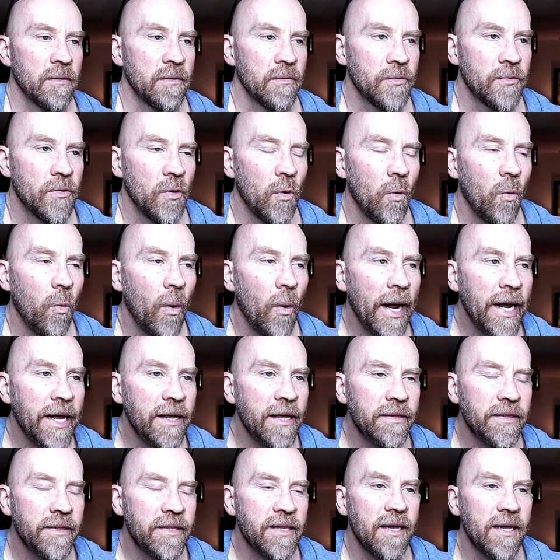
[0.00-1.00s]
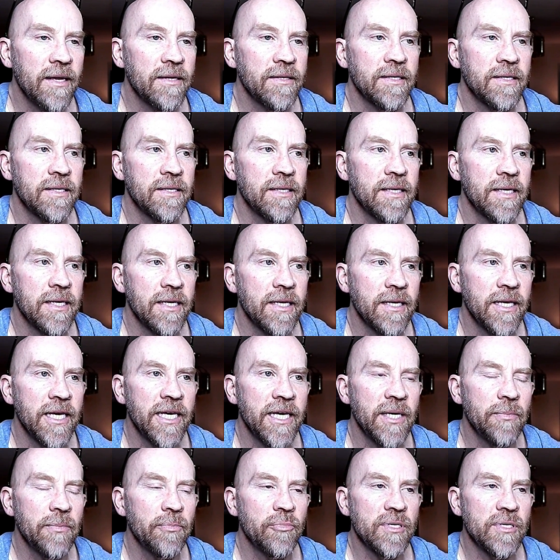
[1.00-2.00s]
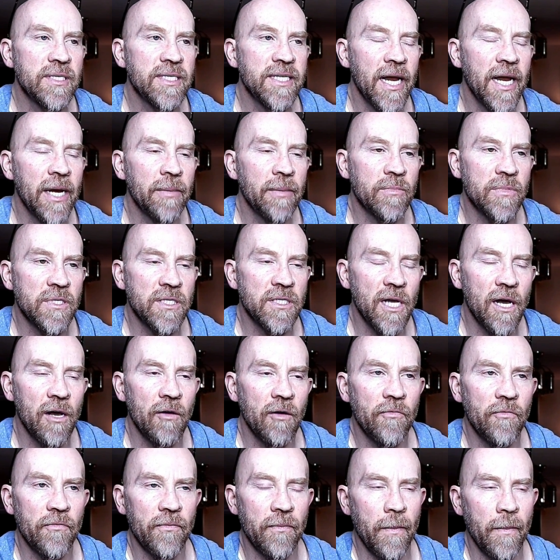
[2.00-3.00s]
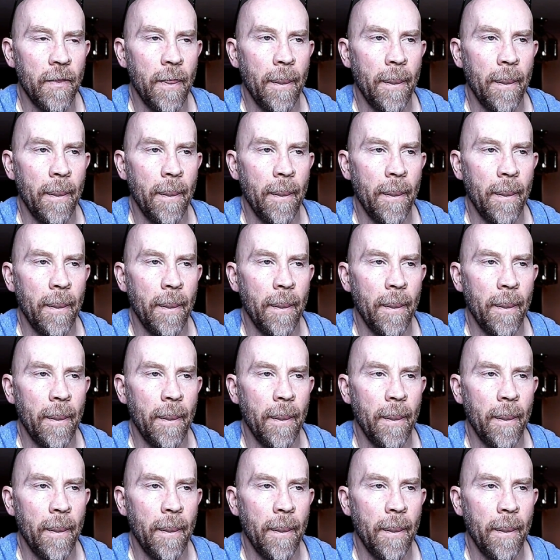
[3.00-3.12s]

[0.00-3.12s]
The way that he presented himself